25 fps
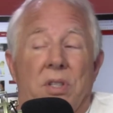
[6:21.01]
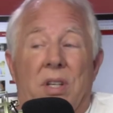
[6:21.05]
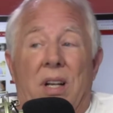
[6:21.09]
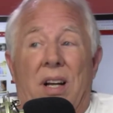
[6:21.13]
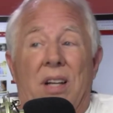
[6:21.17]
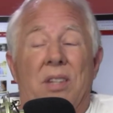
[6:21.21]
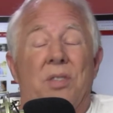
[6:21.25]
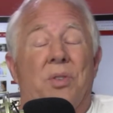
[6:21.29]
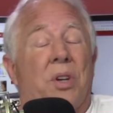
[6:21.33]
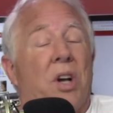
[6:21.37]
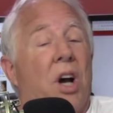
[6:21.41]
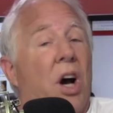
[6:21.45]
There
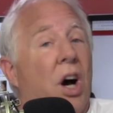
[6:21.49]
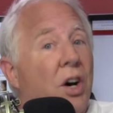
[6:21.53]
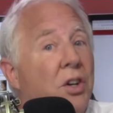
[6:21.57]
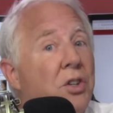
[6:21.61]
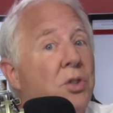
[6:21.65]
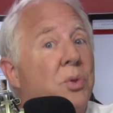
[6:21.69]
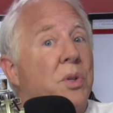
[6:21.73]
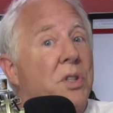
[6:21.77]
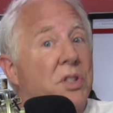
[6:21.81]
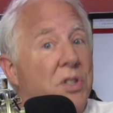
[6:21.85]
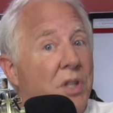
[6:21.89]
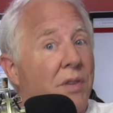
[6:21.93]
are actually
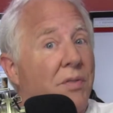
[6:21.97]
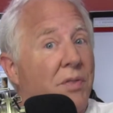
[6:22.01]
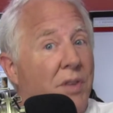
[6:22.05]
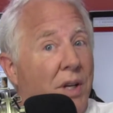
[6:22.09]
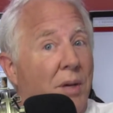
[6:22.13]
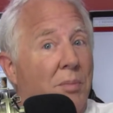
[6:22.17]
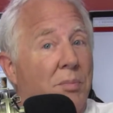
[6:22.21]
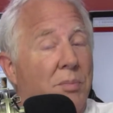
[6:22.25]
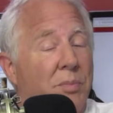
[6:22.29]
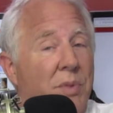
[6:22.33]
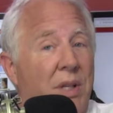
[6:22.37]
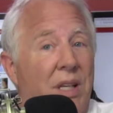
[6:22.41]
hundreds of
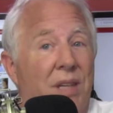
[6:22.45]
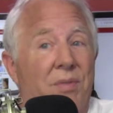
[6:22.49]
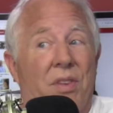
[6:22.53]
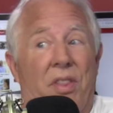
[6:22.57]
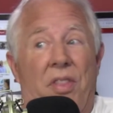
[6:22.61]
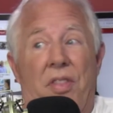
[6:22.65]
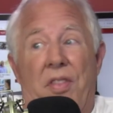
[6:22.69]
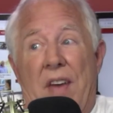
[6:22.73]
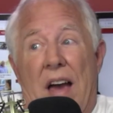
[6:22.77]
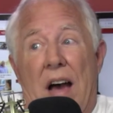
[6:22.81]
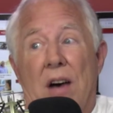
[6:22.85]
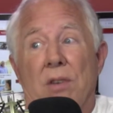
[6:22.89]
them,
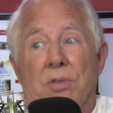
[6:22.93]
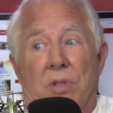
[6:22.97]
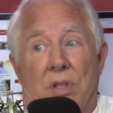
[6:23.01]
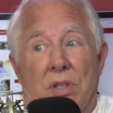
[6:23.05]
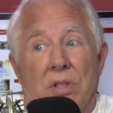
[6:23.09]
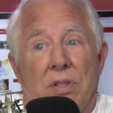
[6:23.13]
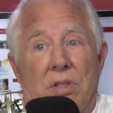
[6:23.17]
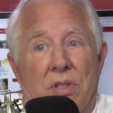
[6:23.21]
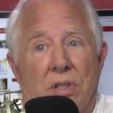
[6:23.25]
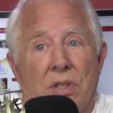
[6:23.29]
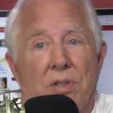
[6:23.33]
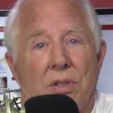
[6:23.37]
even
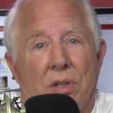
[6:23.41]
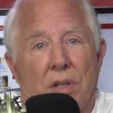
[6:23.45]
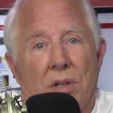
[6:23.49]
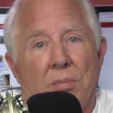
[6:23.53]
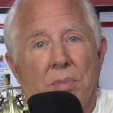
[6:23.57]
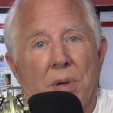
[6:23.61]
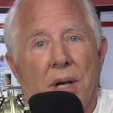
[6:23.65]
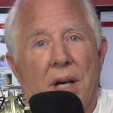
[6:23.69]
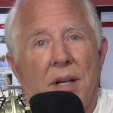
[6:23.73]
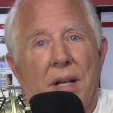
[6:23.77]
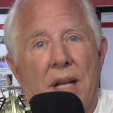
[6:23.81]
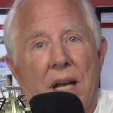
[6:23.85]
thousands that you can
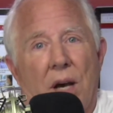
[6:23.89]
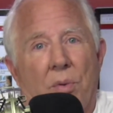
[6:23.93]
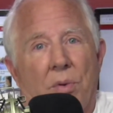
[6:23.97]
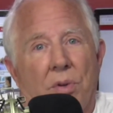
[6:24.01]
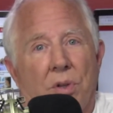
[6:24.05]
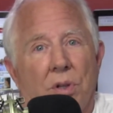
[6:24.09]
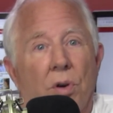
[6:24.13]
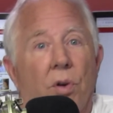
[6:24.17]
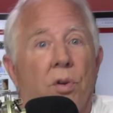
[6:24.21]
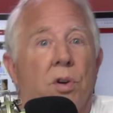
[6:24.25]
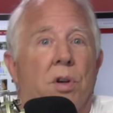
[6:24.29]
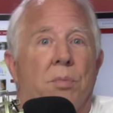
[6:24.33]
buy now
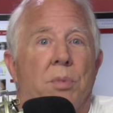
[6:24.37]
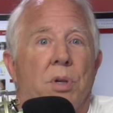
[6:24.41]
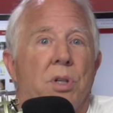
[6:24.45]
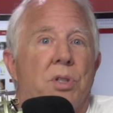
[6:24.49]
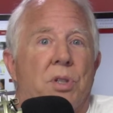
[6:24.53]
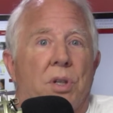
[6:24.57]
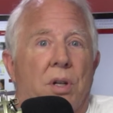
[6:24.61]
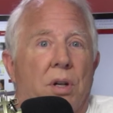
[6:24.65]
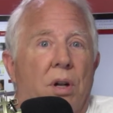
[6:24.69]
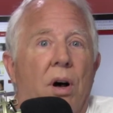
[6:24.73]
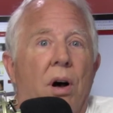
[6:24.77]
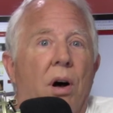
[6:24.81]
with no
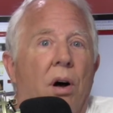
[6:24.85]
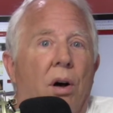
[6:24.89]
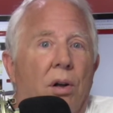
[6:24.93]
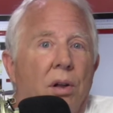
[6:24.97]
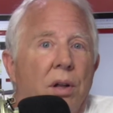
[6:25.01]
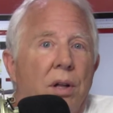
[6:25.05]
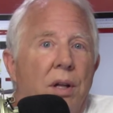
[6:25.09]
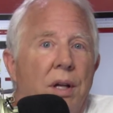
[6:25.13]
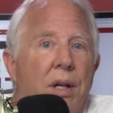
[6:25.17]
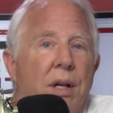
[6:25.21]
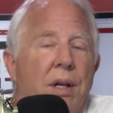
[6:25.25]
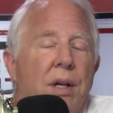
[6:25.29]
commission at all.